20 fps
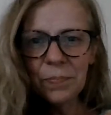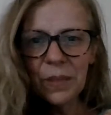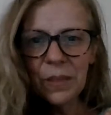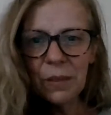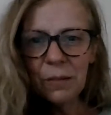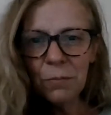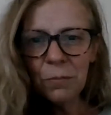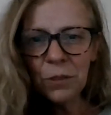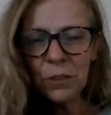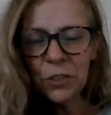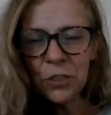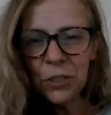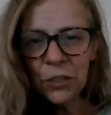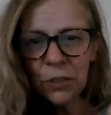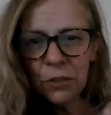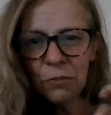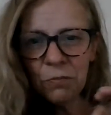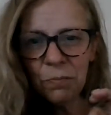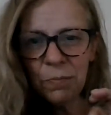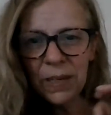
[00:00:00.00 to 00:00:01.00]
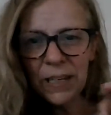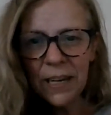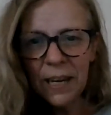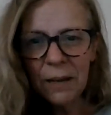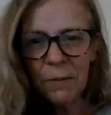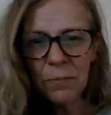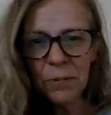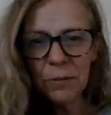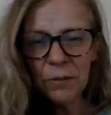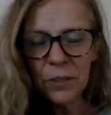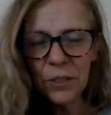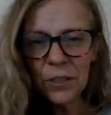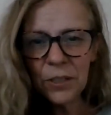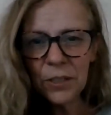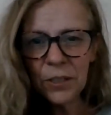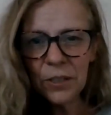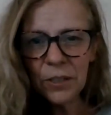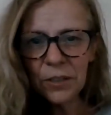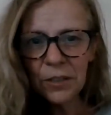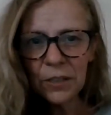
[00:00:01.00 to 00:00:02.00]
once you've been able
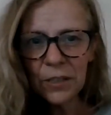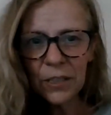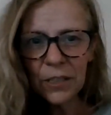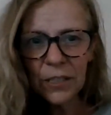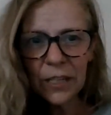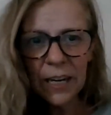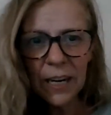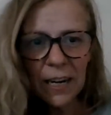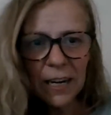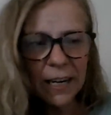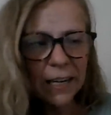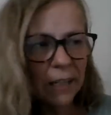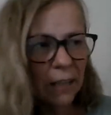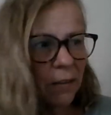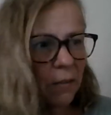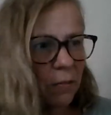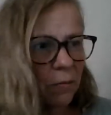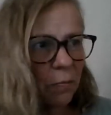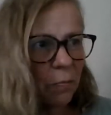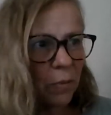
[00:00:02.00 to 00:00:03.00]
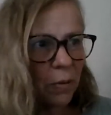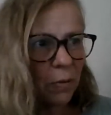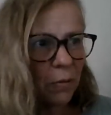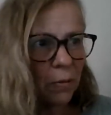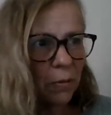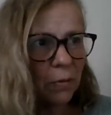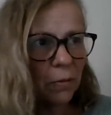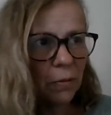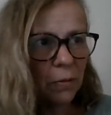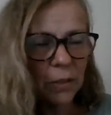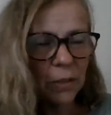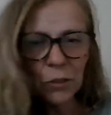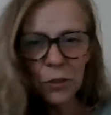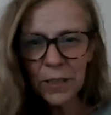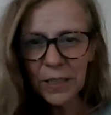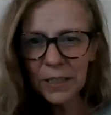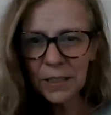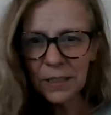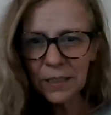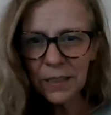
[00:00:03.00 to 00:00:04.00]
to kind of pull the
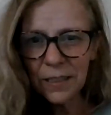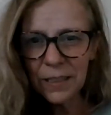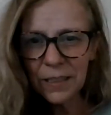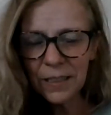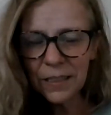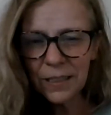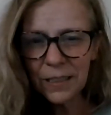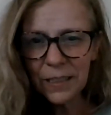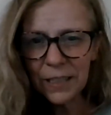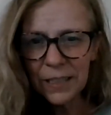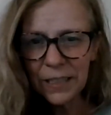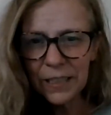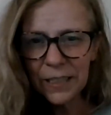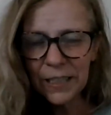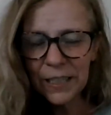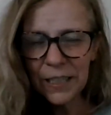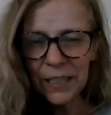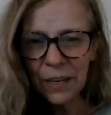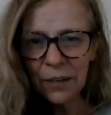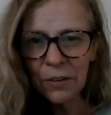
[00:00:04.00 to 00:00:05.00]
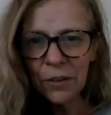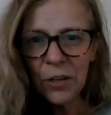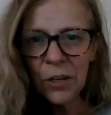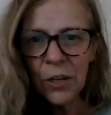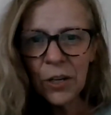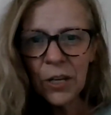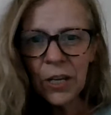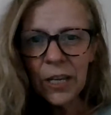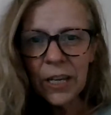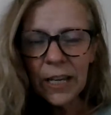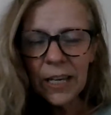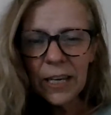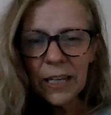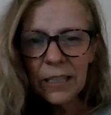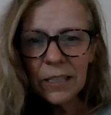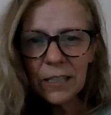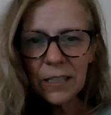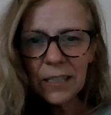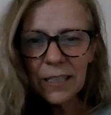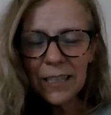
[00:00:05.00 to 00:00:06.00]
triggers,
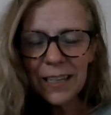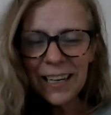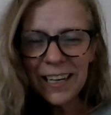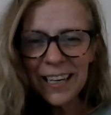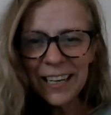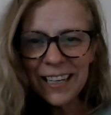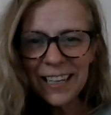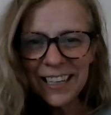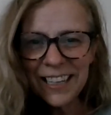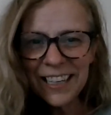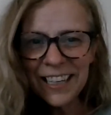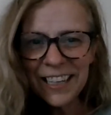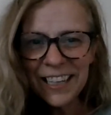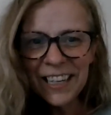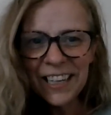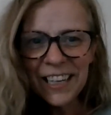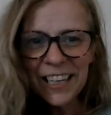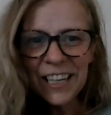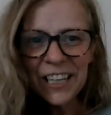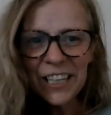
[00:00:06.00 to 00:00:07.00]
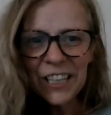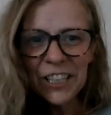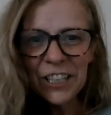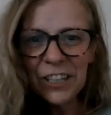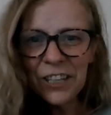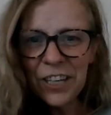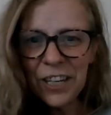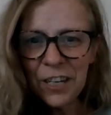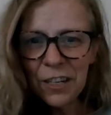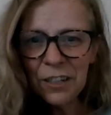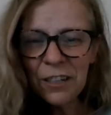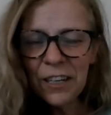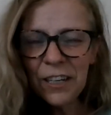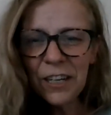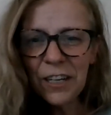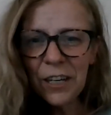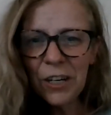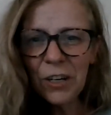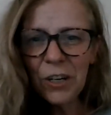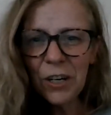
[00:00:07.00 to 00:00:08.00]
it's you can,
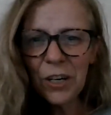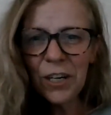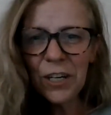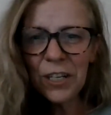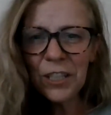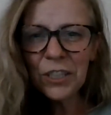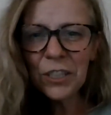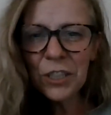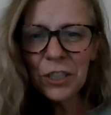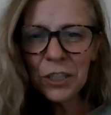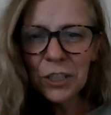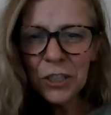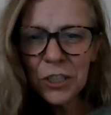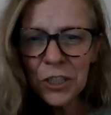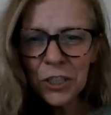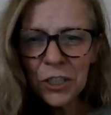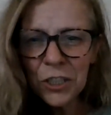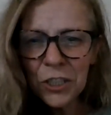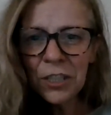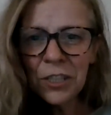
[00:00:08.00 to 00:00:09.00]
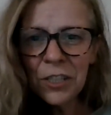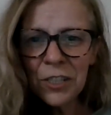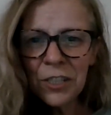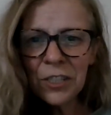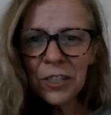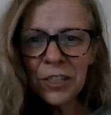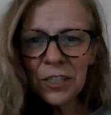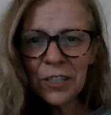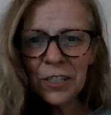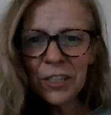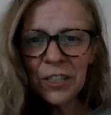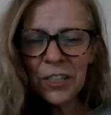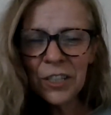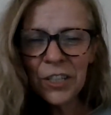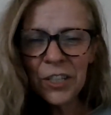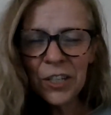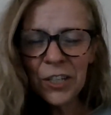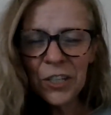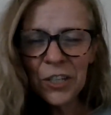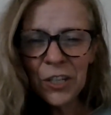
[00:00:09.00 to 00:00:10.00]
just
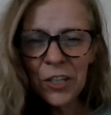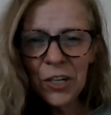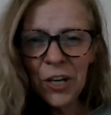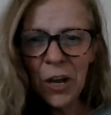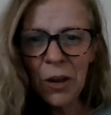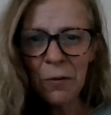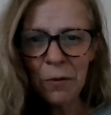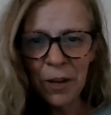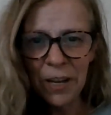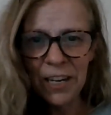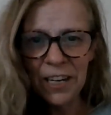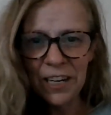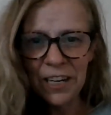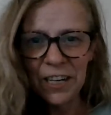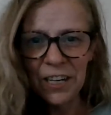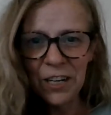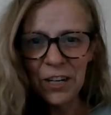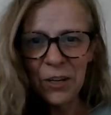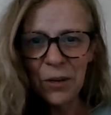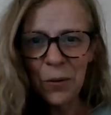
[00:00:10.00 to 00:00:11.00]
knowing